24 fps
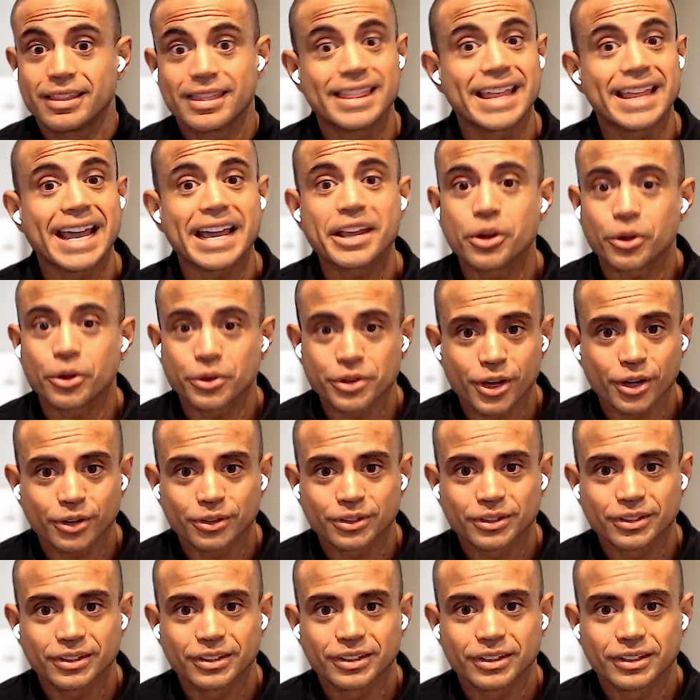They don't know.
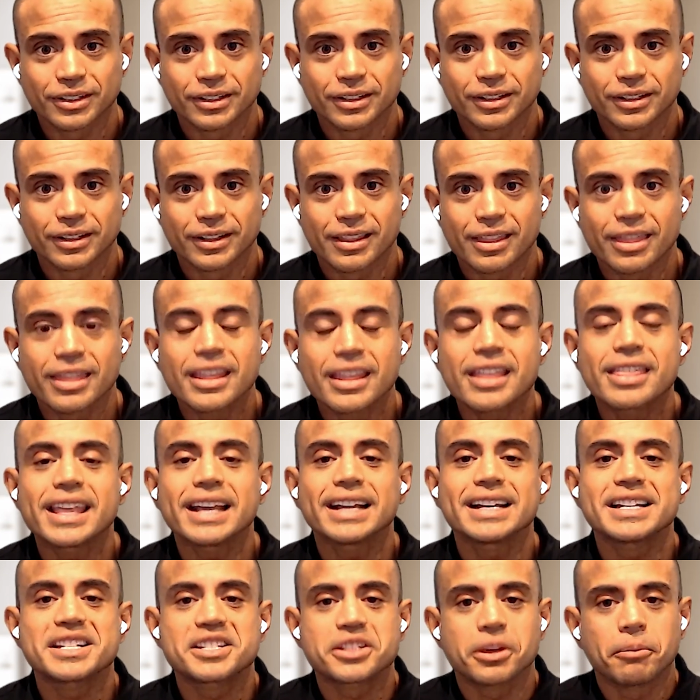The
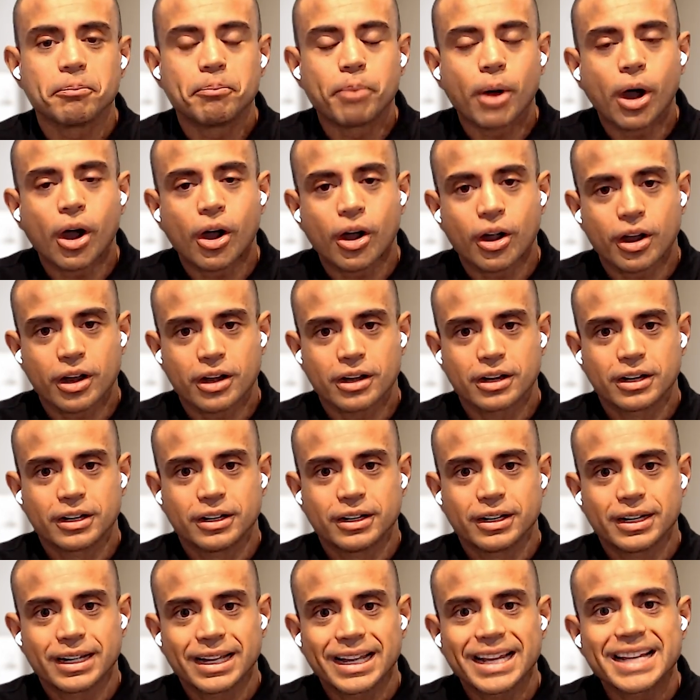thing is, the bar
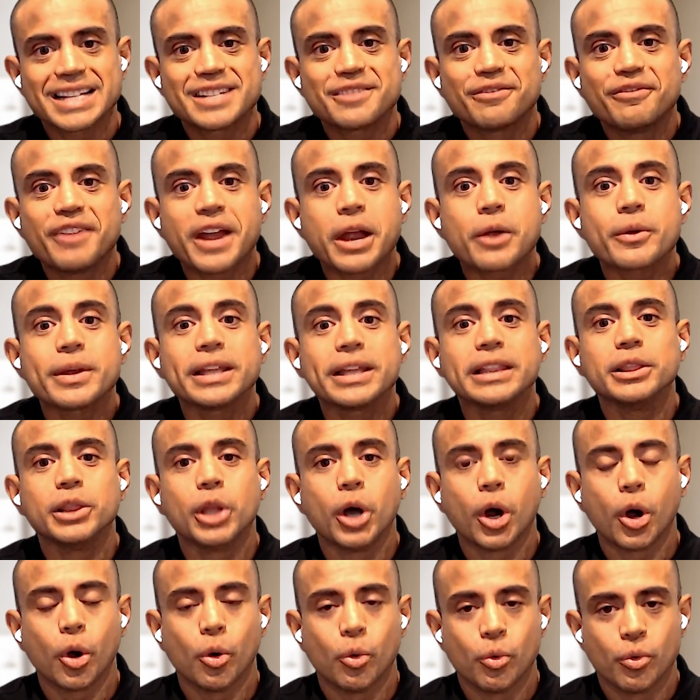is very
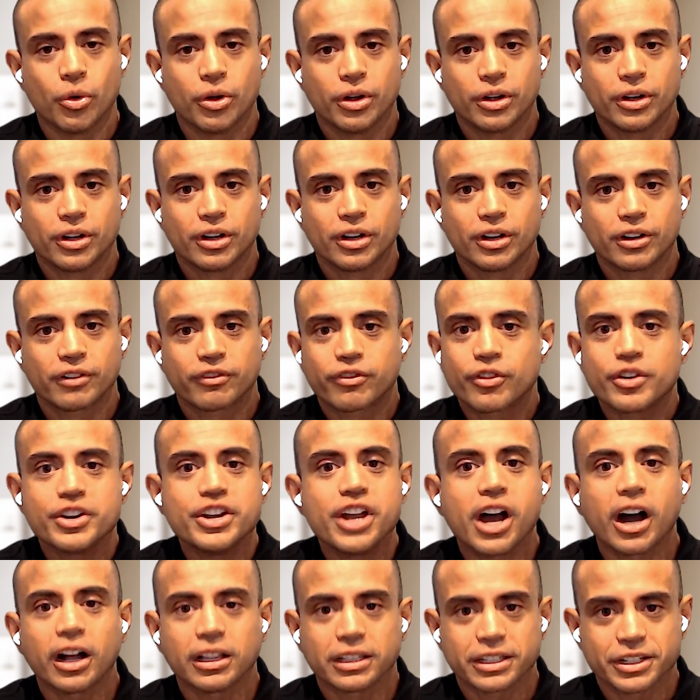low for
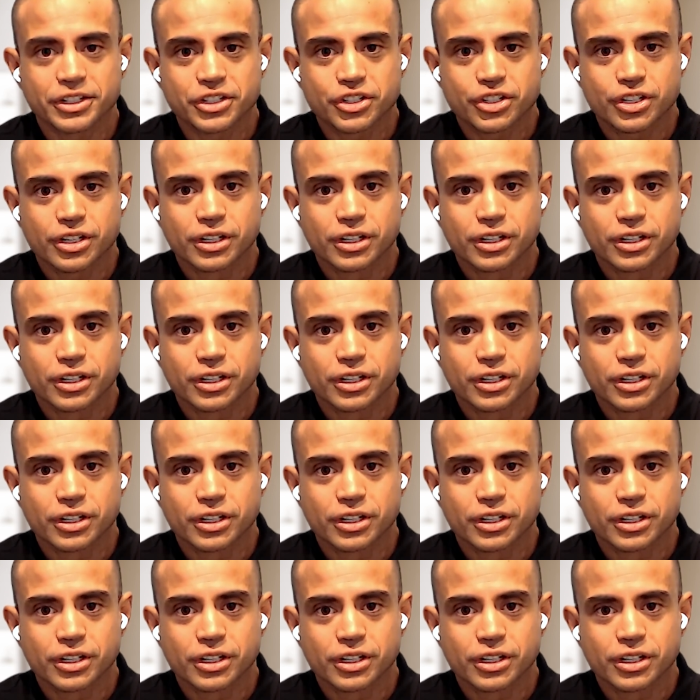knowledge.